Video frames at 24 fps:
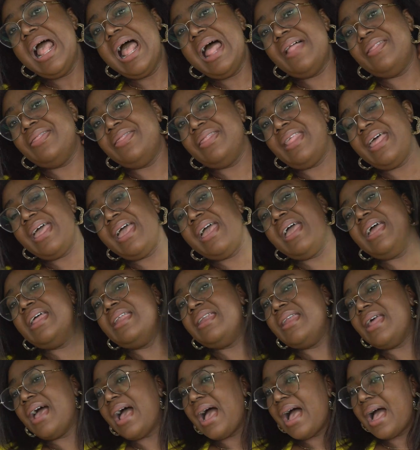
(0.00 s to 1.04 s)
And
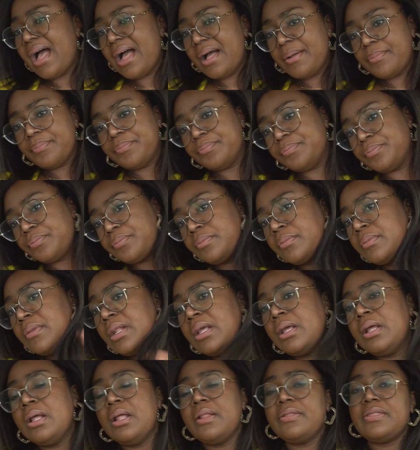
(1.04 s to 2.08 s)
then
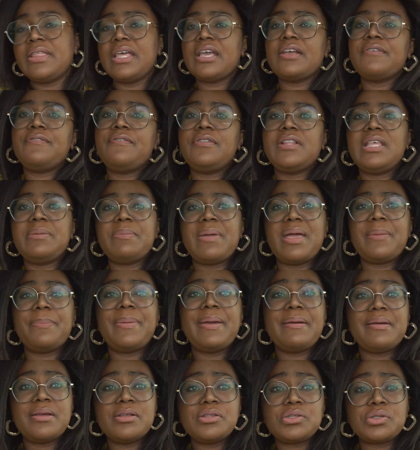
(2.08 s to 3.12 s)
thankfully, my
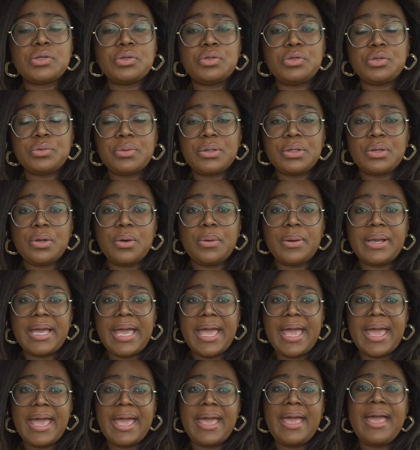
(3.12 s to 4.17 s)
parents are doing
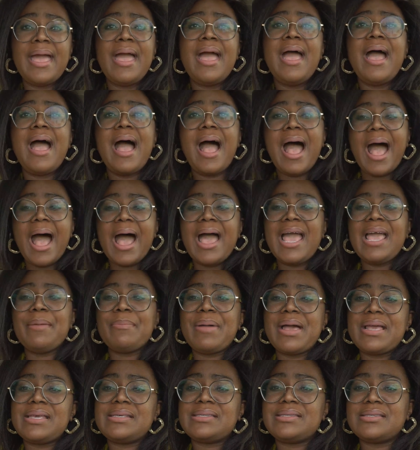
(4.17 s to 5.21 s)
okay. I
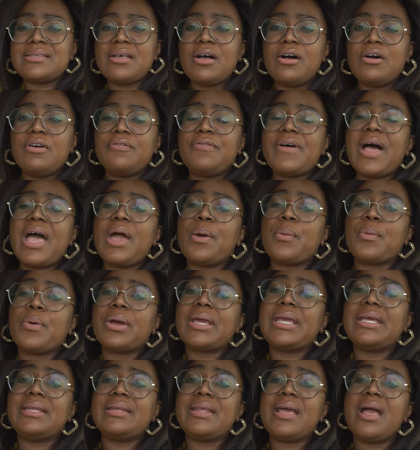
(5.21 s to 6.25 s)
myself, I
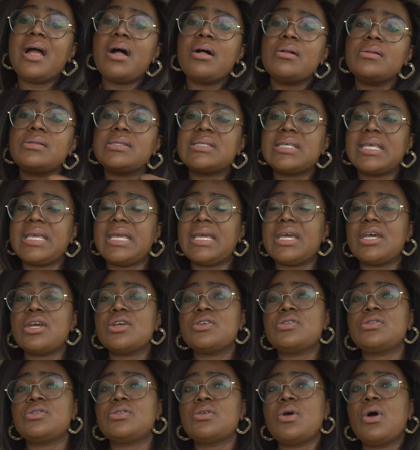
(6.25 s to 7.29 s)
work in
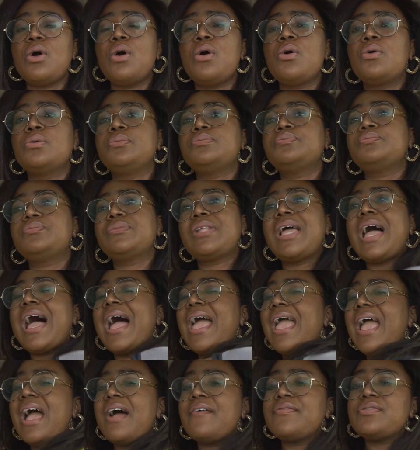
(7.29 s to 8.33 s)
healthcare, so
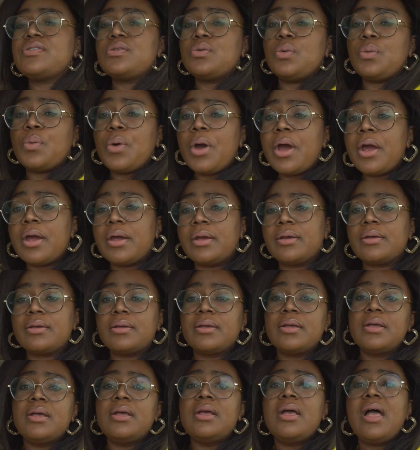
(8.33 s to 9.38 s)
I have to
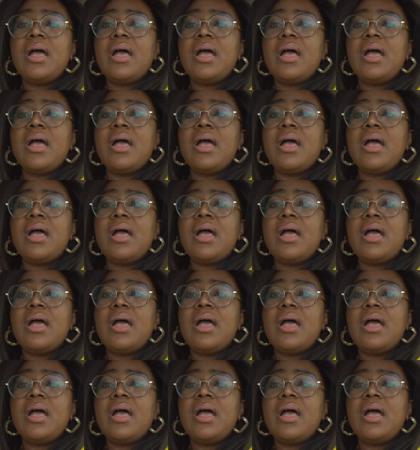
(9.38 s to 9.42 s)
work.